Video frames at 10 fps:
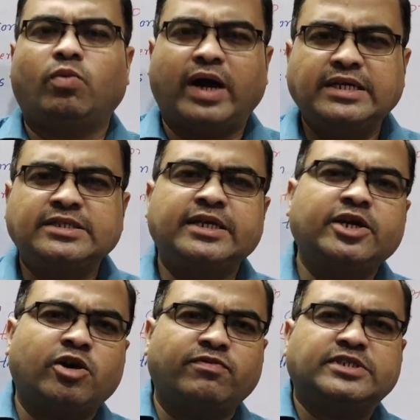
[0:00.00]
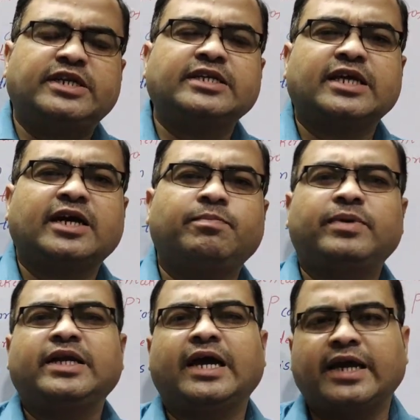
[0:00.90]
What is the need of visiting the
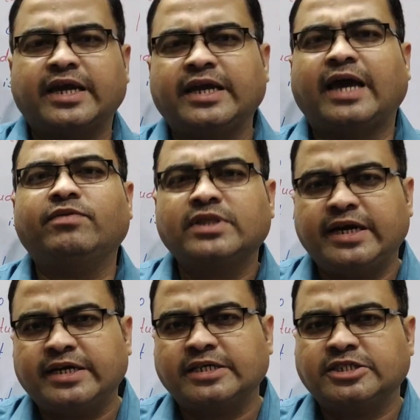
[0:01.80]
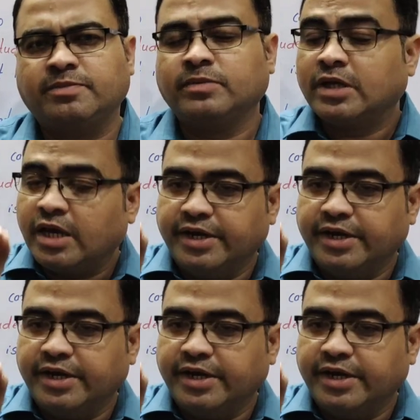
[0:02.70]
company and again having the internship?